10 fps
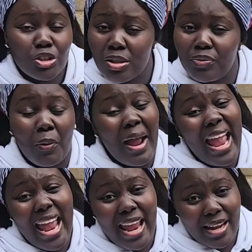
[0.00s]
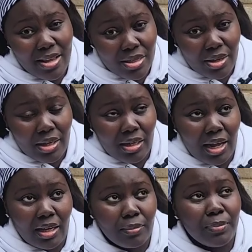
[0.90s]
use it for anything,
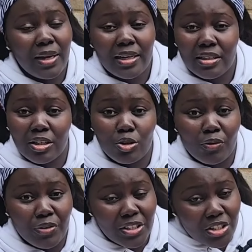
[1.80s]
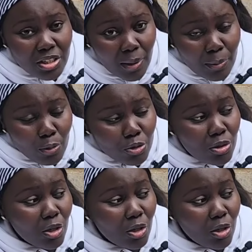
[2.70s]
like blending your vegetables.